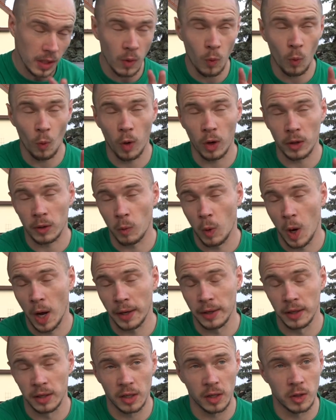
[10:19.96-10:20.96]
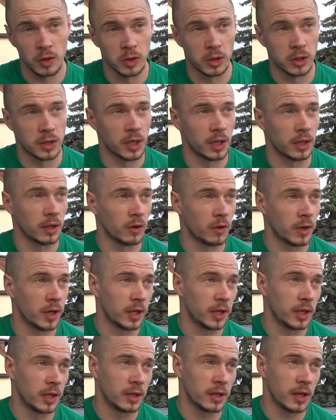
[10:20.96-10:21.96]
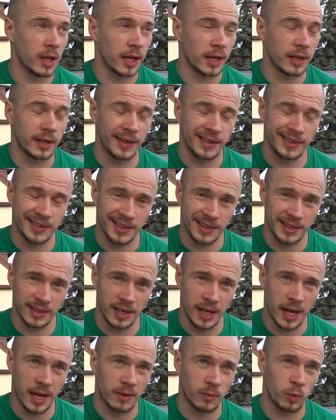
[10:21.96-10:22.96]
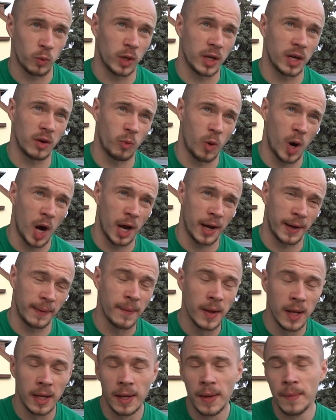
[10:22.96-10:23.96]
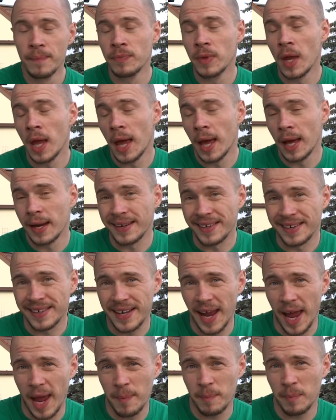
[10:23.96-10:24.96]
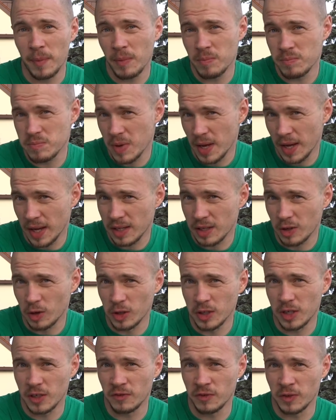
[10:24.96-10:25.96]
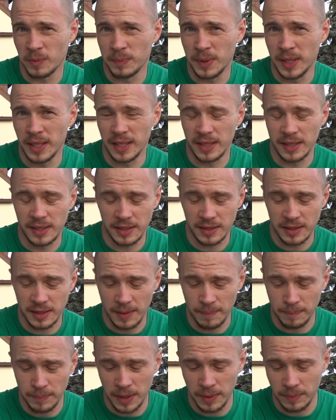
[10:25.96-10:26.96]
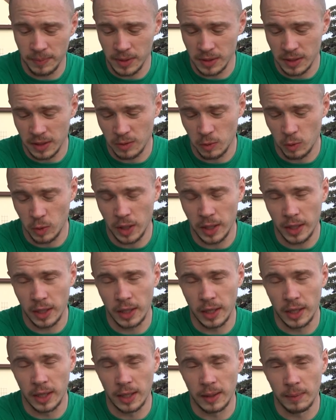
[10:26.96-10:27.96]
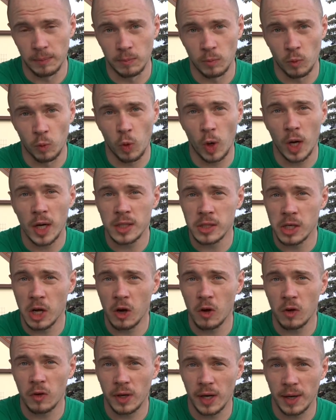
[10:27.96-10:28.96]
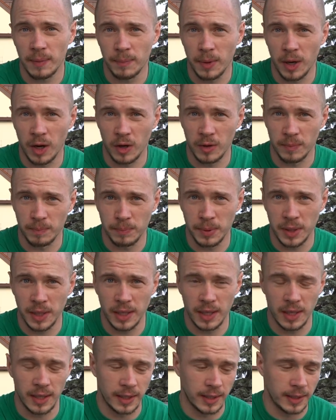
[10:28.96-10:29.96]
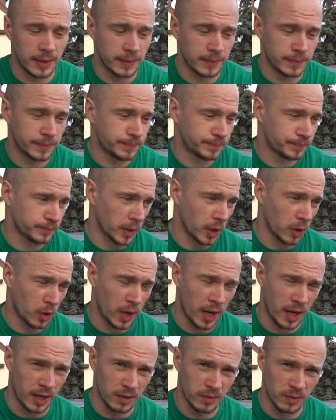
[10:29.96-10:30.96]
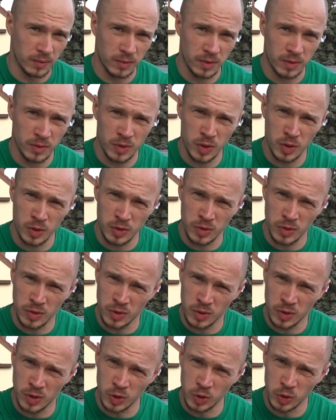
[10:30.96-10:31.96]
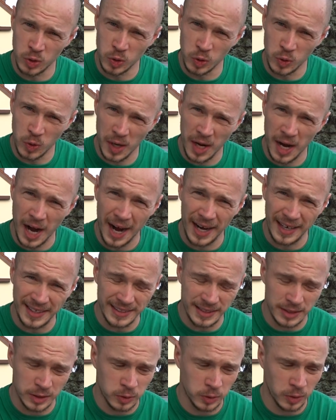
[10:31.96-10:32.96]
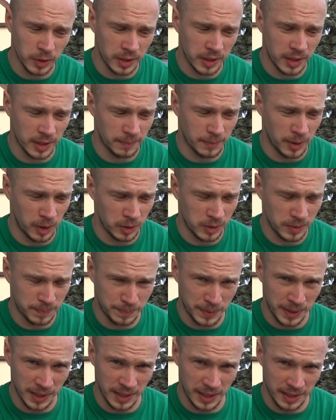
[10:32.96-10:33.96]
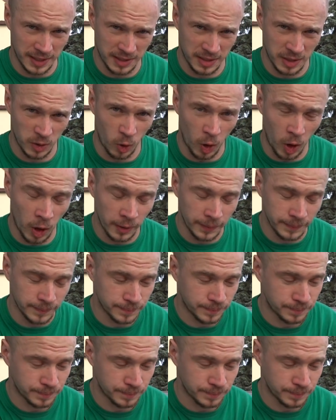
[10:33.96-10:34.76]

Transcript: what wine is good, and you can eat like this and that with the wine. The same is also for beer. There are some people that really well known about beer, and you can do guided tours about beer and so on.